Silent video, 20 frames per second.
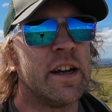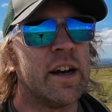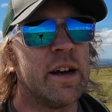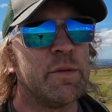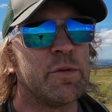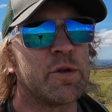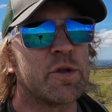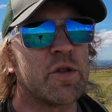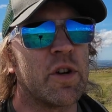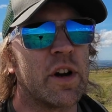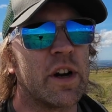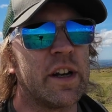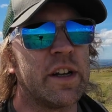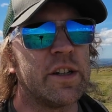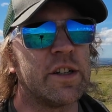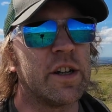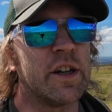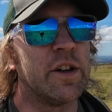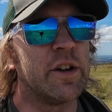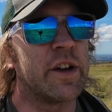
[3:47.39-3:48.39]
struggling
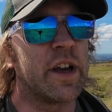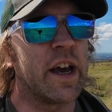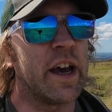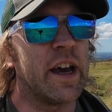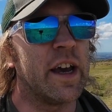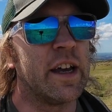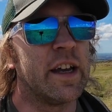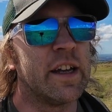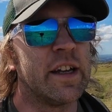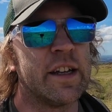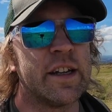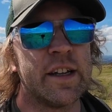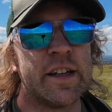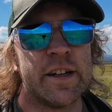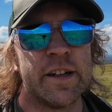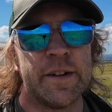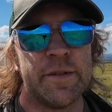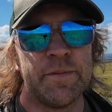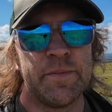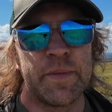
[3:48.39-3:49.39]
to look at,
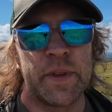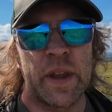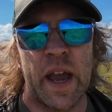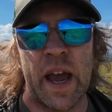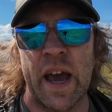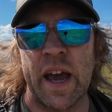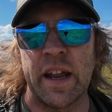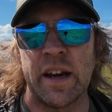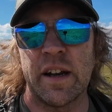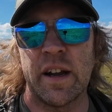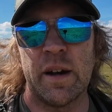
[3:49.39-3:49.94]
and